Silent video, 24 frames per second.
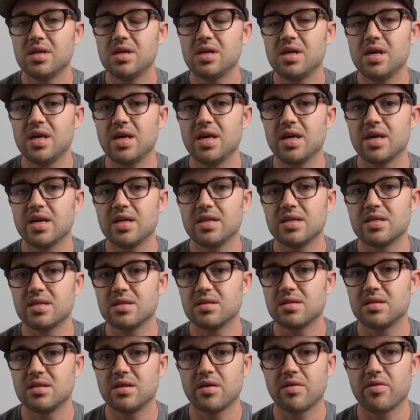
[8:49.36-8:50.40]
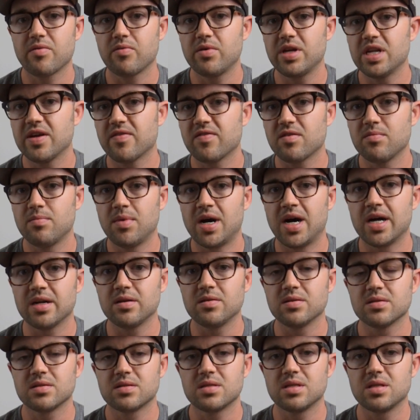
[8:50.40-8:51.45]
And the 3 different
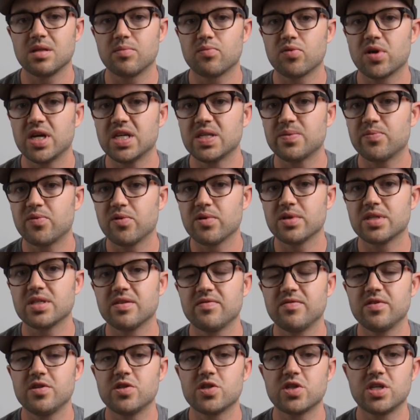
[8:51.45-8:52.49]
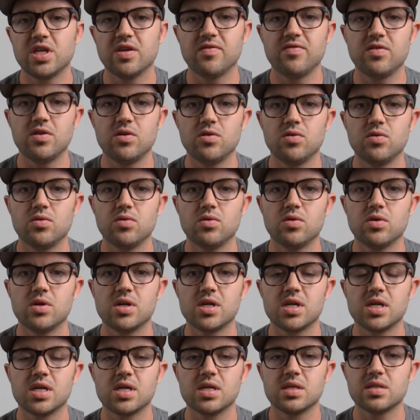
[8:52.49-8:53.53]
models and the price points of each give you
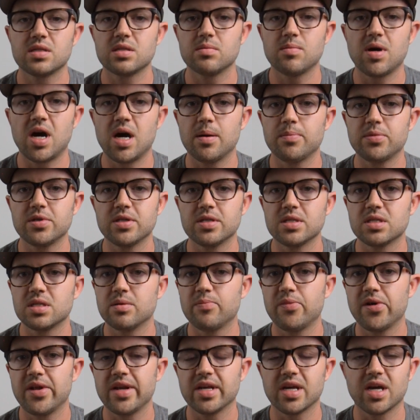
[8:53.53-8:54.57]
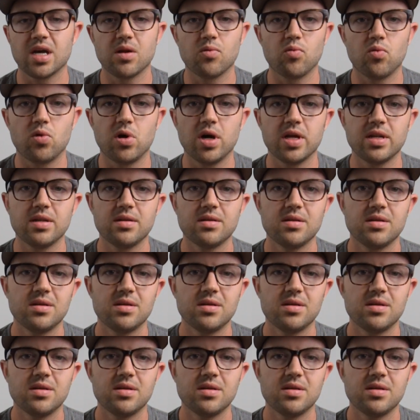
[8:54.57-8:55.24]
some options depending on what